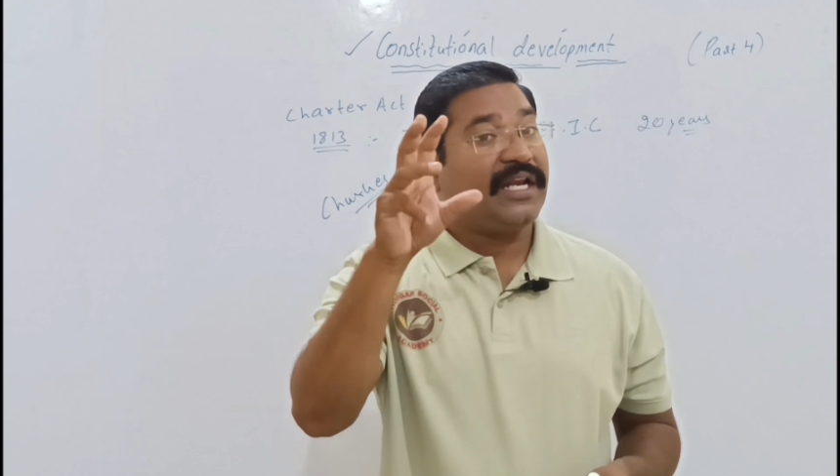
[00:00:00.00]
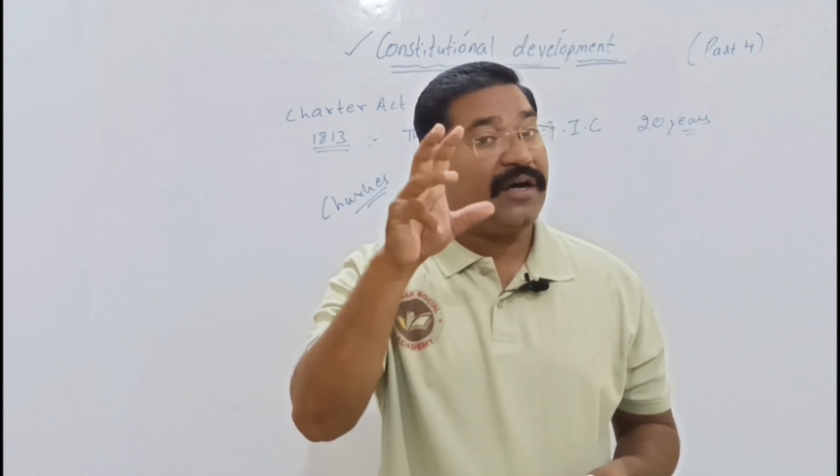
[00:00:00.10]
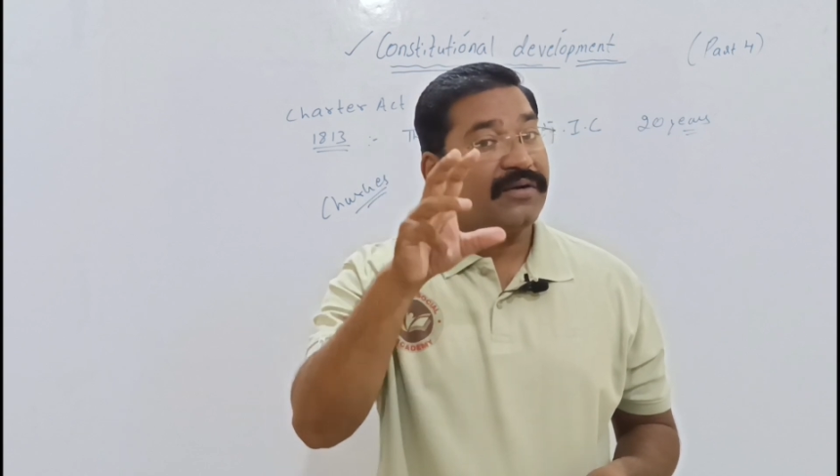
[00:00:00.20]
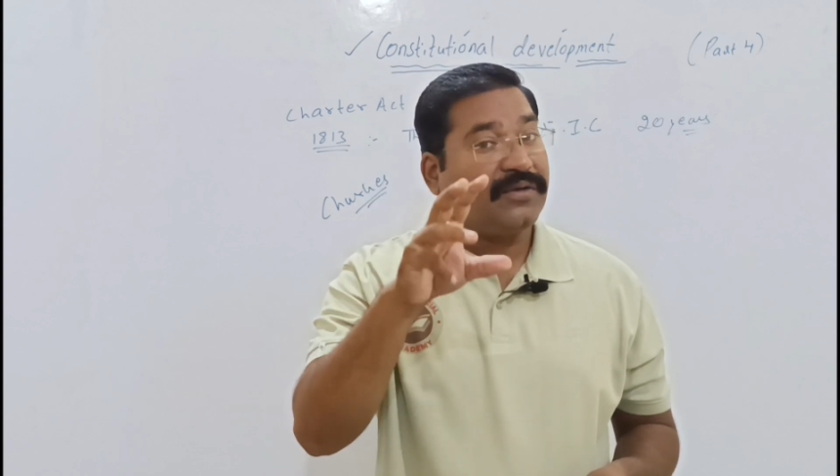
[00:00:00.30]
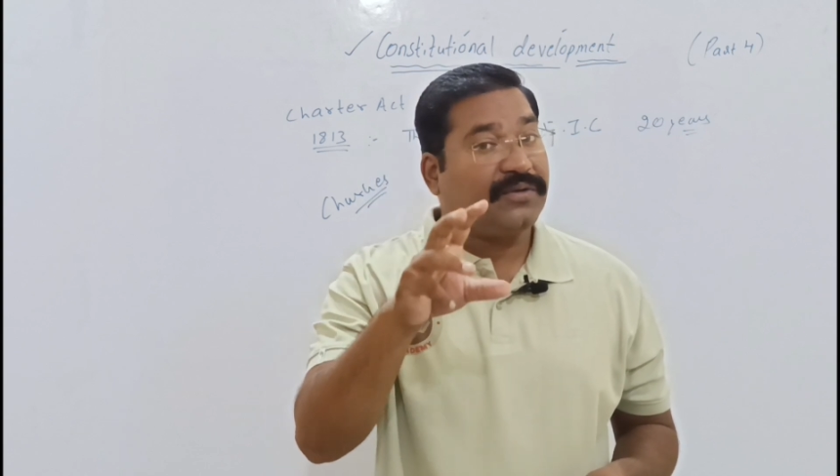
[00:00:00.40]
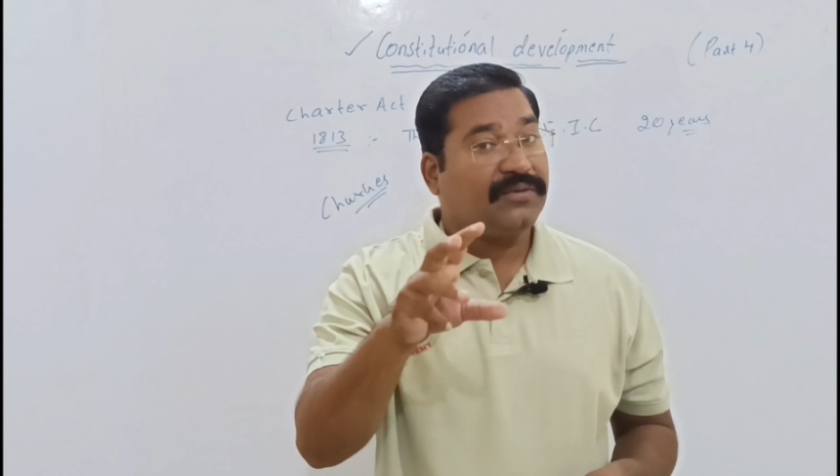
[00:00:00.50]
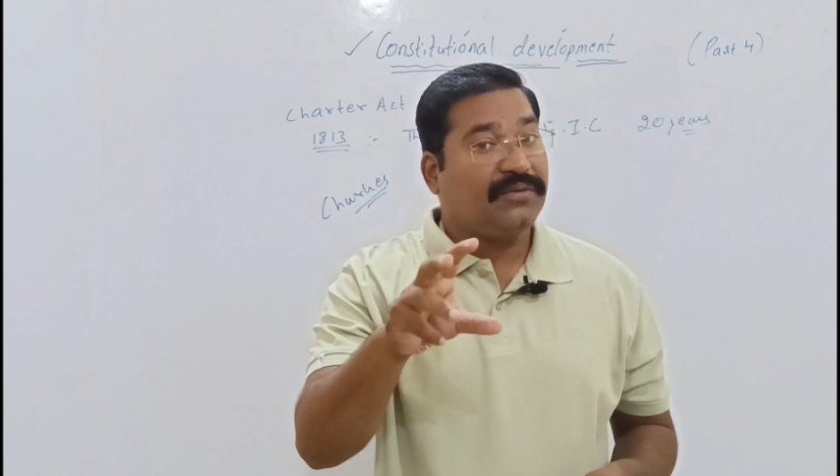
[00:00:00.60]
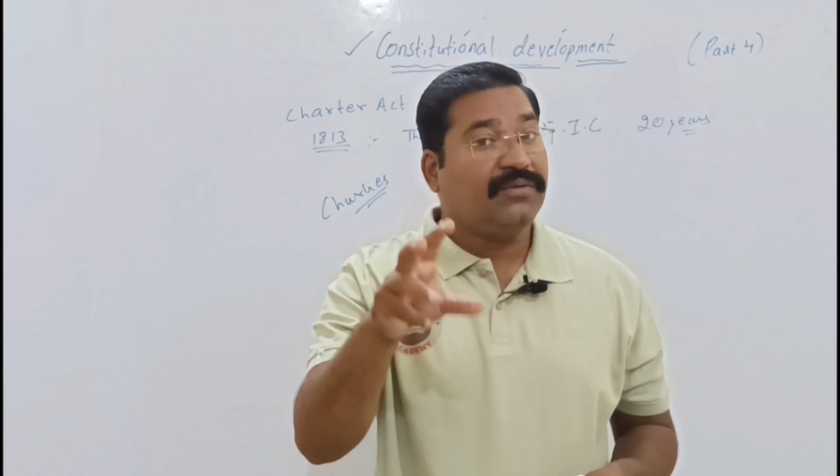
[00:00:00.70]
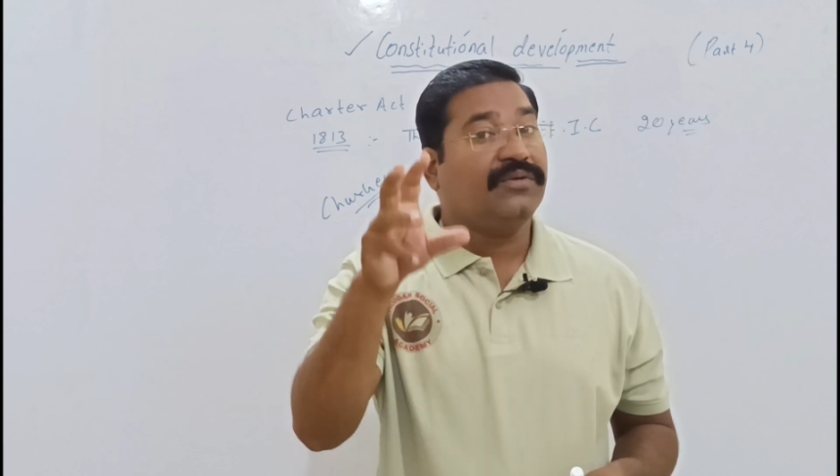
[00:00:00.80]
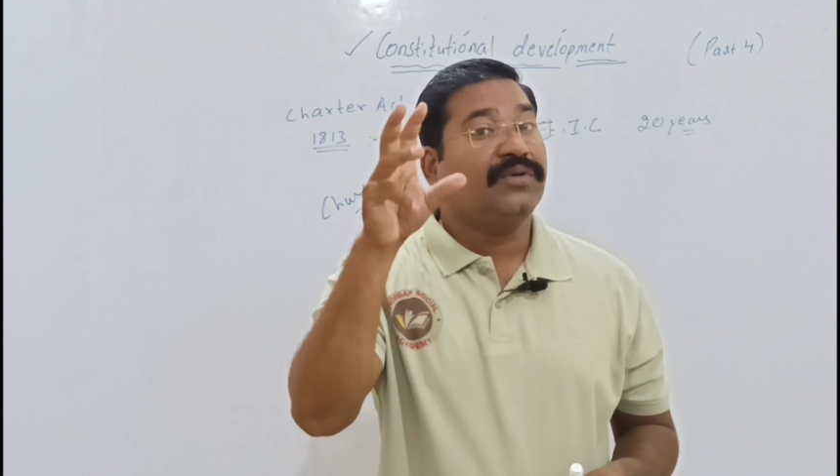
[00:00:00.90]
allowed
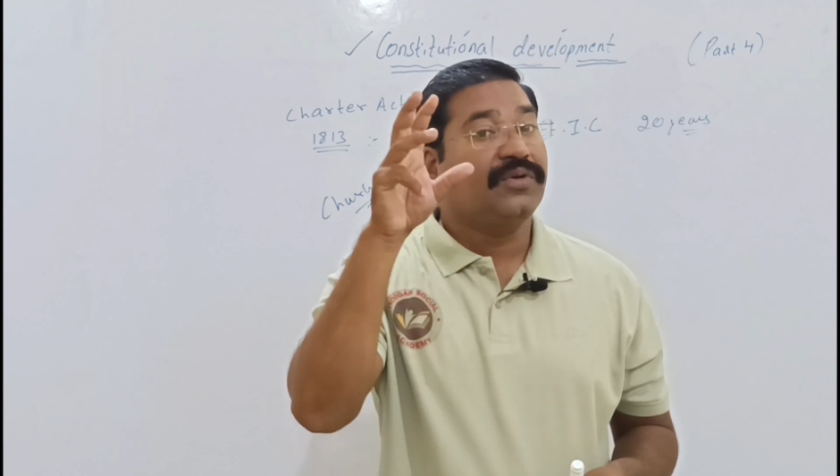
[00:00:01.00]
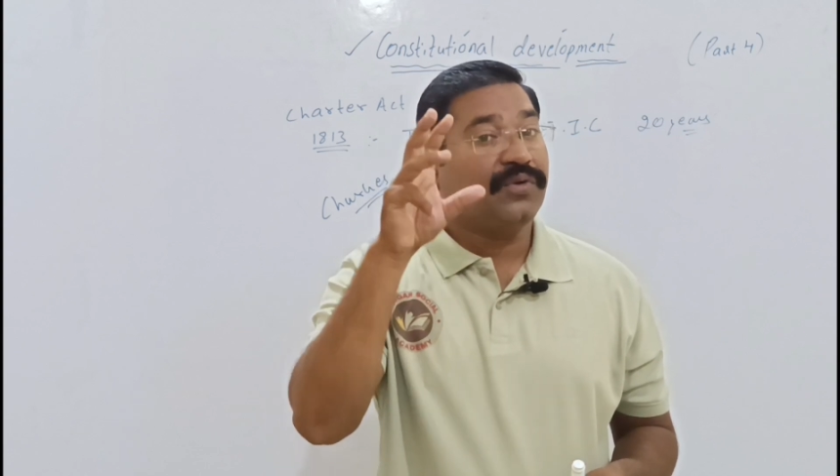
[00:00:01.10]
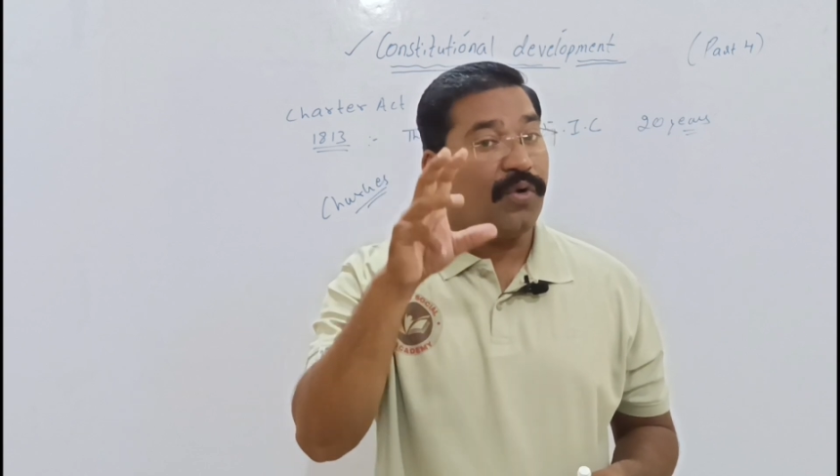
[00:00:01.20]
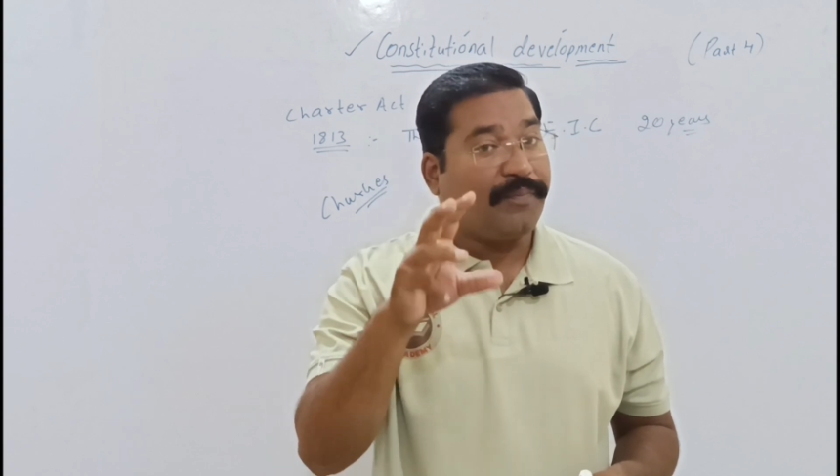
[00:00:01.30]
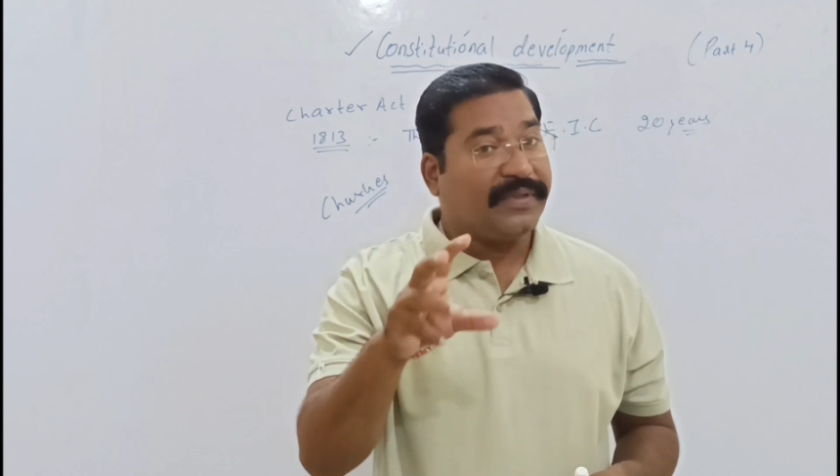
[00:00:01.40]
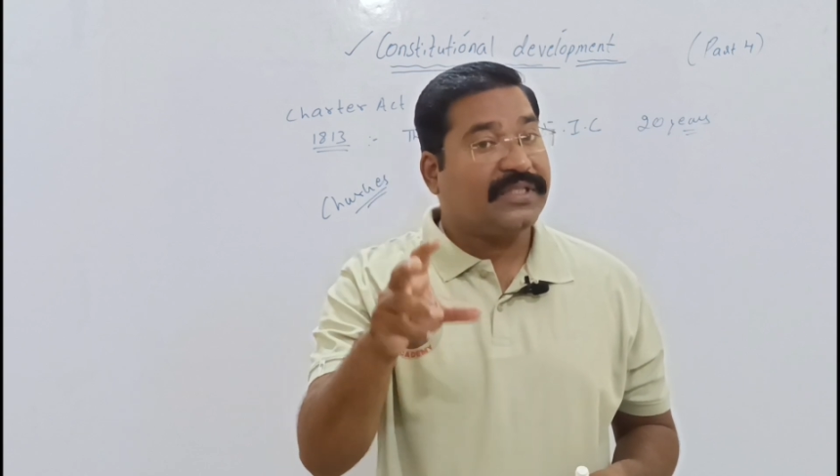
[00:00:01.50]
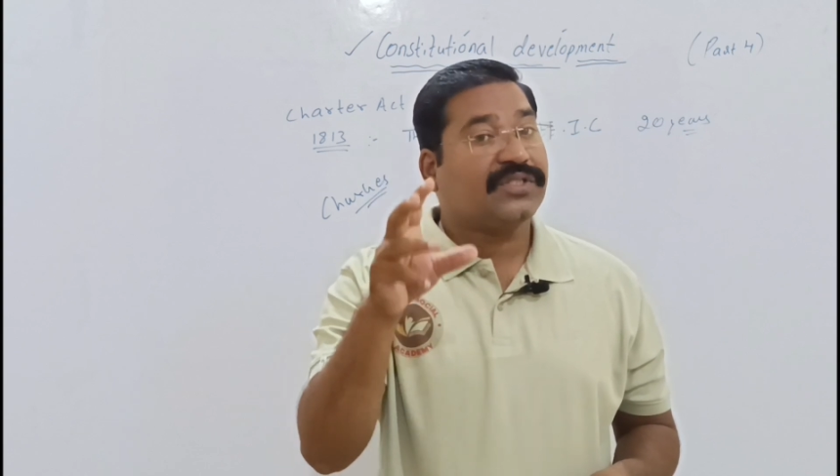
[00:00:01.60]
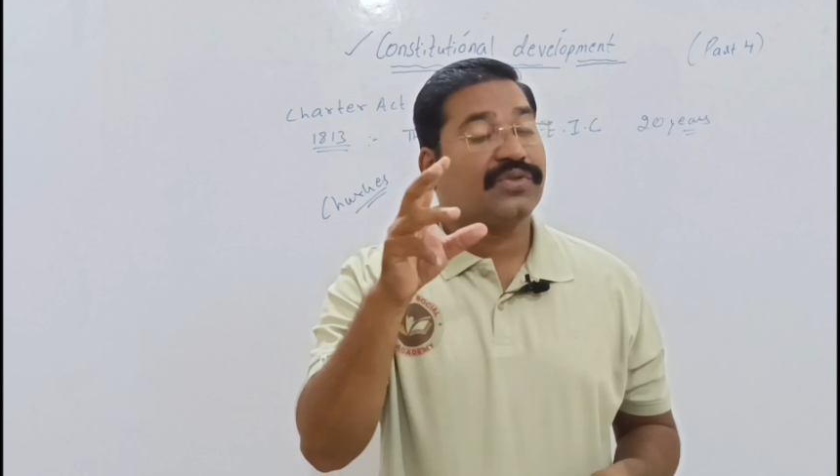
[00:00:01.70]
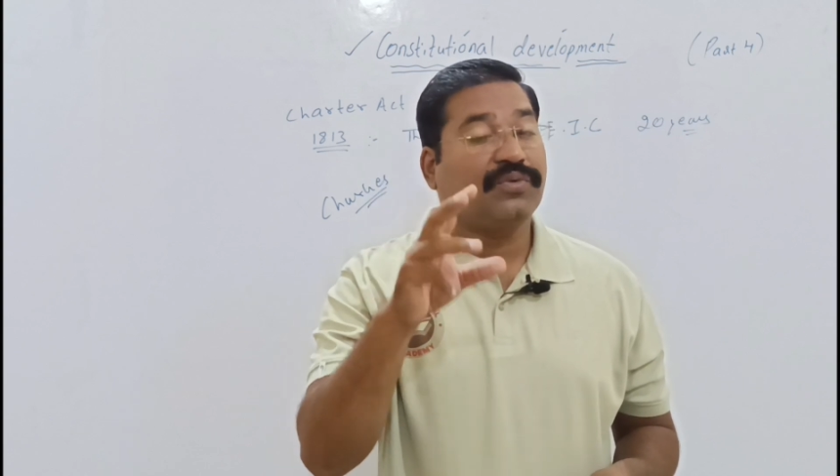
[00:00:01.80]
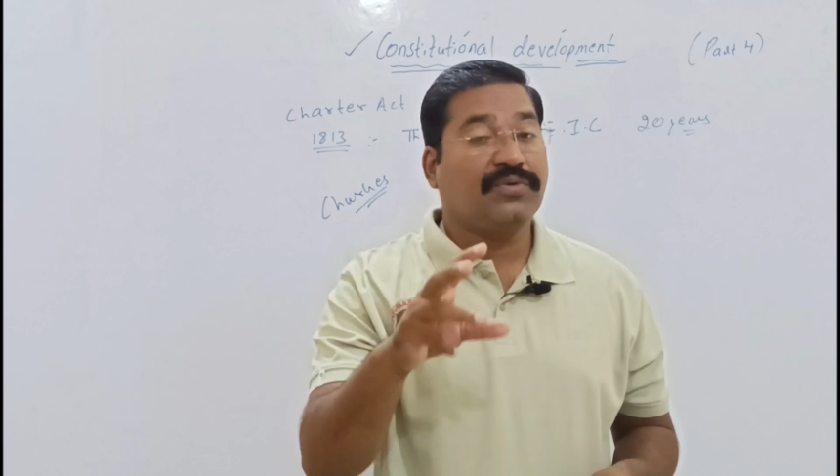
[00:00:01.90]
to open the
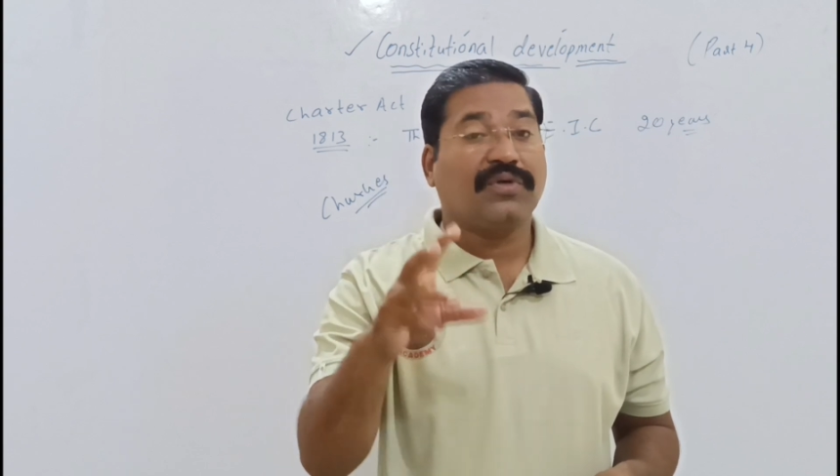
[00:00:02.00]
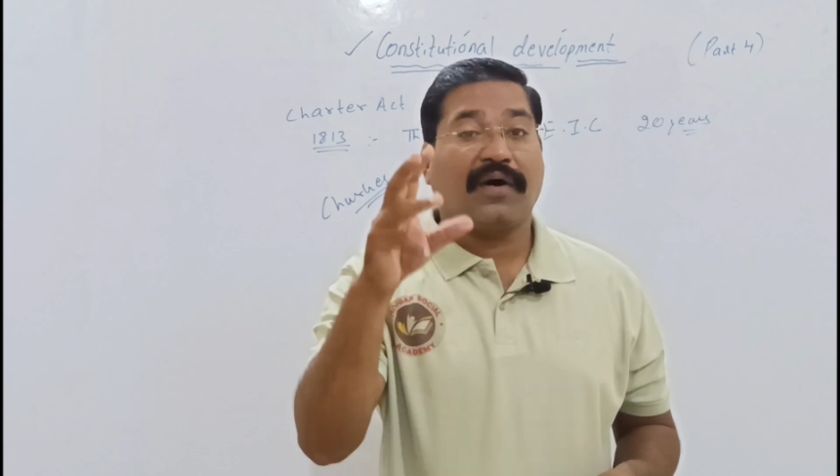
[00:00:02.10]
school,